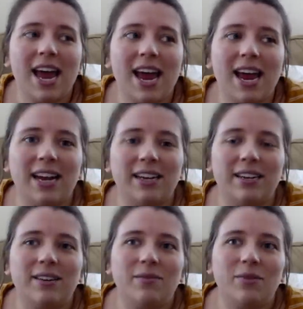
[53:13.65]

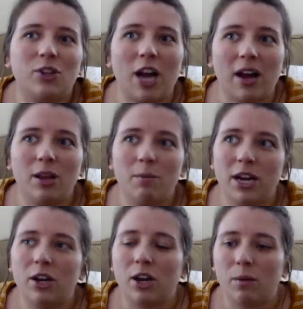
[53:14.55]
And Jaclyn
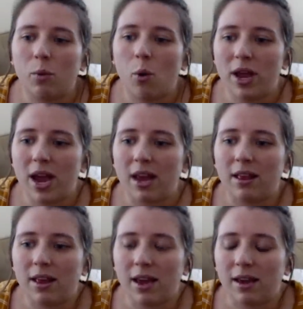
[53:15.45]
made a good point, I
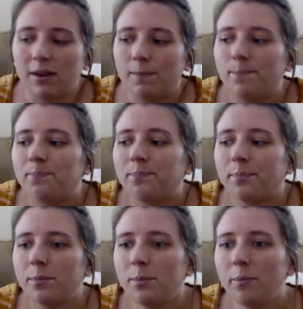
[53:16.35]
think,
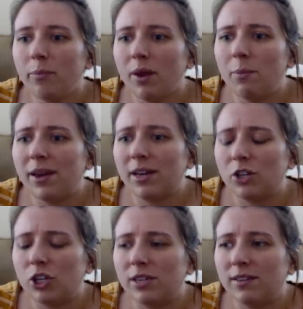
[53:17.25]
because
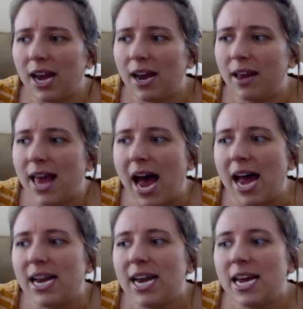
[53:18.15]
she said that